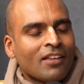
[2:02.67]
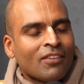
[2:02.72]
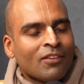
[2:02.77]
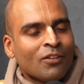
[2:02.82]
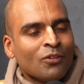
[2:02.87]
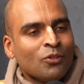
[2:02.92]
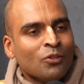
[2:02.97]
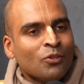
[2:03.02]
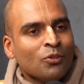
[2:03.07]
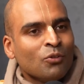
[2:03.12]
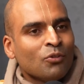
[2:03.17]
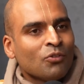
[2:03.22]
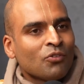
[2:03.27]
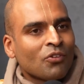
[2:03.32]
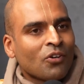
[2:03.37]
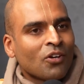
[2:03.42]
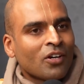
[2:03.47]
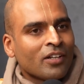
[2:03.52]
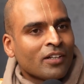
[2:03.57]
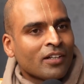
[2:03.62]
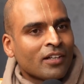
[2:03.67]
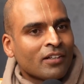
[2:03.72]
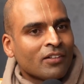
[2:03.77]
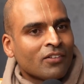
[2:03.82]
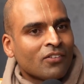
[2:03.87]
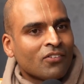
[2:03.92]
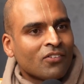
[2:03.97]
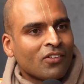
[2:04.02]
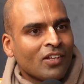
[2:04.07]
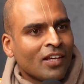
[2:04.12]
the news on and
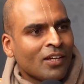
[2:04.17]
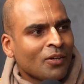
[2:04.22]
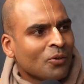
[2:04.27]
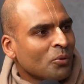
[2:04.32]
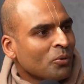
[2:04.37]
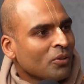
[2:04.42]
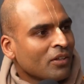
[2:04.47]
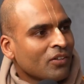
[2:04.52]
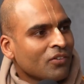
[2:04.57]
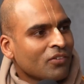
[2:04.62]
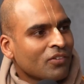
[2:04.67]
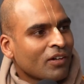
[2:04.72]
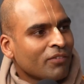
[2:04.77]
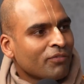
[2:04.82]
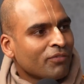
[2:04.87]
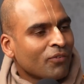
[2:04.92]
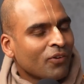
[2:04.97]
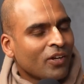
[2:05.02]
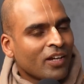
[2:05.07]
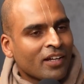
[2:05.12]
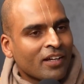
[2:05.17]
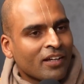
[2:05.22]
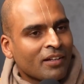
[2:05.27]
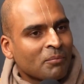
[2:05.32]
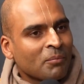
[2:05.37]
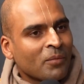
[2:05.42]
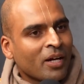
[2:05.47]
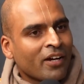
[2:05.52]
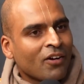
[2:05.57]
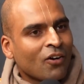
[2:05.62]
seeing all this suffering, and
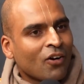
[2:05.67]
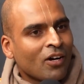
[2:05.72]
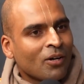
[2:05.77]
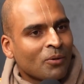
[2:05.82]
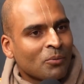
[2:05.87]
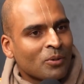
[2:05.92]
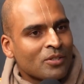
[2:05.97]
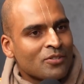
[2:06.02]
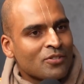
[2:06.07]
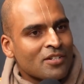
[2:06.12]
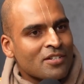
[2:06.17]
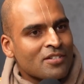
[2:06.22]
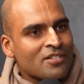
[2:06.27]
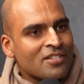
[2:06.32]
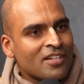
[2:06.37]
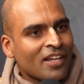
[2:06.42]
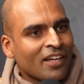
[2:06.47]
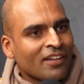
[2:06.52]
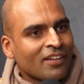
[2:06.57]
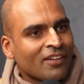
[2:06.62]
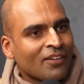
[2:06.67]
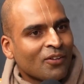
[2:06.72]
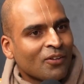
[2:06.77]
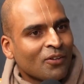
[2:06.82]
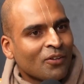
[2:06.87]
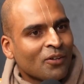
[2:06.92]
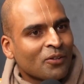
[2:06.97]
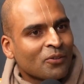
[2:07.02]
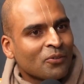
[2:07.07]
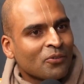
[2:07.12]
my heart would just sink, you
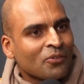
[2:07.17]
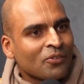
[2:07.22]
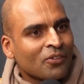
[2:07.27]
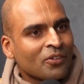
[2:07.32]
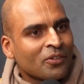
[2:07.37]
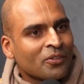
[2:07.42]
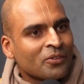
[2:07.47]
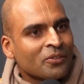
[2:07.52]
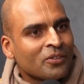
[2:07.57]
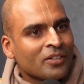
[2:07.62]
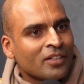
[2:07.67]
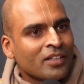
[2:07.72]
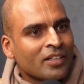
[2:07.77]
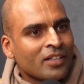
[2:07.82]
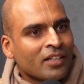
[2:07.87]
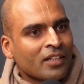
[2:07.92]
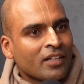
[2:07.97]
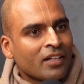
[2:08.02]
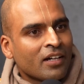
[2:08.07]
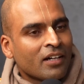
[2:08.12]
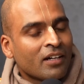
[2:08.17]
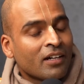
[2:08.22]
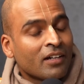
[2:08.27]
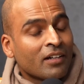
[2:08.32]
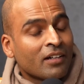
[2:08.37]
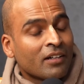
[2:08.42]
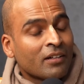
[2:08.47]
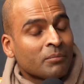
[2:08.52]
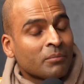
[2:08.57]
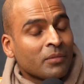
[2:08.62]
know. So
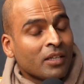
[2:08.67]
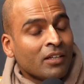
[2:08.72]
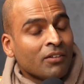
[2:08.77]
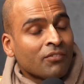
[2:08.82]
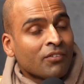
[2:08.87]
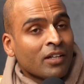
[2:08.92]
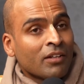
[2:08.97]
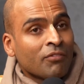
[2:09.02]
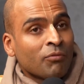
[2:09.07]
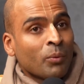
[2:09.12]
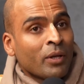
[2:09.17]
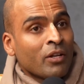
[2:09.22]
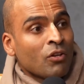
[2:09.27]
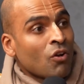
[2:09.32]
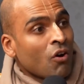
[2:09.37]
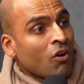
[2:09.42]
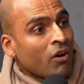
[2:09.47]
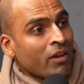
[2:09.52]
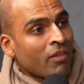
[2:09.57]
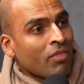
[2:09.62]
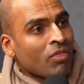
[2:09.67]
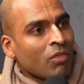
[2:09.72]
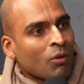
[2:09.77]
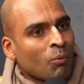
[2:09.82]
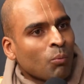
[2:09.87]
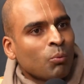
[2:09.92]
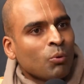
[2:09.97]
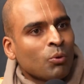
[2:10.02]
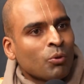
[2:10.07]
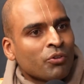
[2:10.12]
even if we're not in the
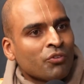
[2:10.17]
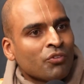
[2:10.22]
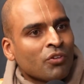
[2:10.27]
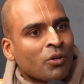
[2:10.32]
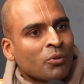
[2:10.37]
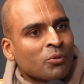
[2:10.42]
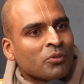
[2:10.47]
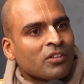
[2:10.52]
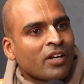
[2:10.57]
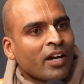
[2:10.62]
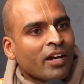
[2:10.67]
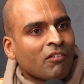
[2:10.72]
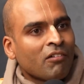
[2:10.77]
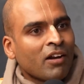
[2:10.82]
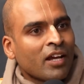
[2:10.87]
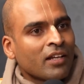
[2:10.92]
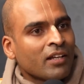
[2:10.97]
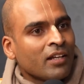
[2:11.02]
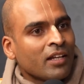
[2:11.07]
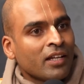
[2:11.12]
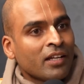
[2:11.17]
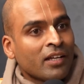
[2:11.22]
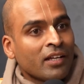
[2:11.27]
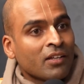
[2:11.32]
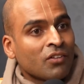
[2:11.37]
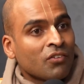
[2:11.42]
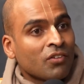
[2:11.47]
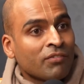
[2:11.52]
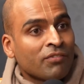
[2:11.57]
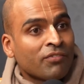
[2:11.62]
war zone directly,
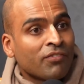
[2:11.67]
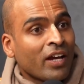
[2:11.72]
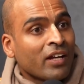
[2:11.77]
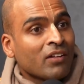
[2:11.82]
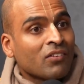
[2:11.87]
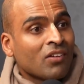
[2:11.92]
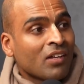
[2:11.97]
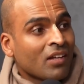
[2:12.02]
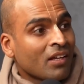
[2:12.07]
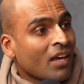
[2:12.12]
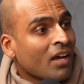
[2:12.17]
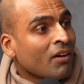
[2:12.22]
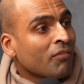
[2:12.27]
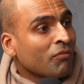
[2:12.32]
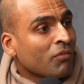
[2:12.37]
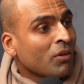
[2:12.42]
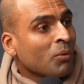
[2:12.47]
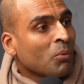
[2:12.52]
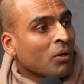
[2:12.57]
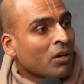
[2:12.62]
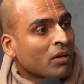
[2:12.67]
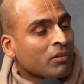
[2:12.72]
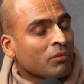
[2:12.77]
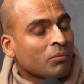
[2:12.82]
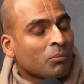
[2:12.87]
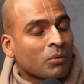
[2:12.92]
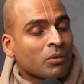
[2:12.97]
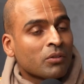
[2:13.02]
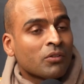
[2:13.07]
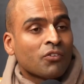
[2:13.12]
it's affecting
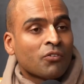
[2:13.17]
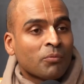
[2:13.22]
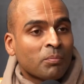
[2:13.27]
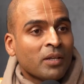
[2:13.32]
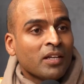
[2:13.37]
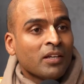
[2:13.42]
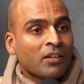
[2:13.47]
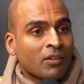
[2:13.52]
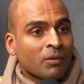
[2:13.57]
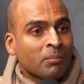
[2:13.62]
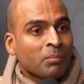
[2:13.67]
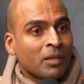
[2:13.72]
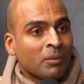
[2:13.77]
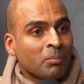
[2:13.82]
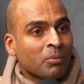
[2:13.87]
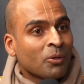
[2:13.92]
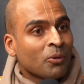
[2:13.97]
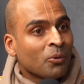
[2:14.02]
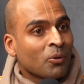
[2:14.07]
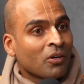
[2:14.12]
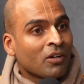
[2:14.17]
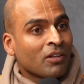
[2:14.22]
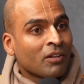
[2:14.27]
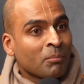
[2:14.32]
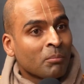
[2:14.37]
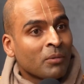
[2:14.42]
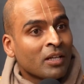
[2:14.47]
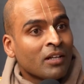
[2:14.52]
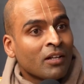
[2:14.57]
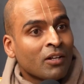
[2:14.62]
everyone, what to speak of the people who are in the
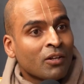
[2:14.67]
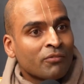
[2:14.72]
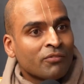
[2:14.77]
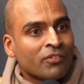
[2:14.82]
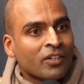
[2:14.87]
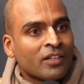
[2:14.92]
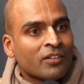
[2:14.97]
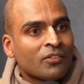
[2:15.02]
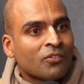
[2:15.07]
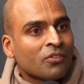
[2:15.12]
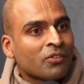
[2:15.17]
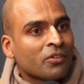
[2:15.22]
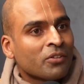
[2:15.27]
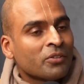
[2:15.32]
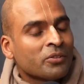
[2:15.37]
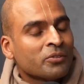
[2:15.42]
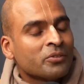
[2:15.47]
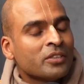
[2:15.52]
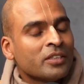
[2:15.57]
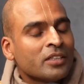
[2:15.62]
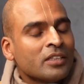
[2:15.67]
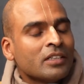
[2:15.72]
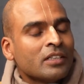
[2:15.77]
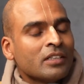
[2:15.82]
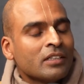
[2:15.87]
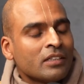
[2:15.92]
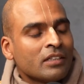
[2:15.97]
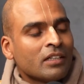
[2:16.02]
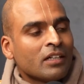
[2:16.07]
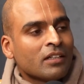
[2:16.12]
middle of it. So
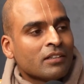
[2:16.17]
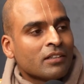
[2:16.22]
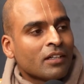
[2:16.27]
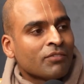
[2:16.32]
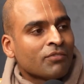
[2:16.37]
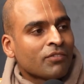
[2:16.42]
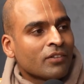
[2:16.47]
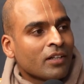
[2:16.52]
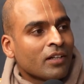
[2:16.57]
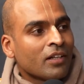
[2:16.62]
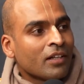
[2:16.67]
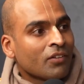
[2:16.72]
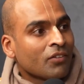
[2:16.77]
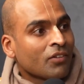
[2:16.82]
yeah, definitely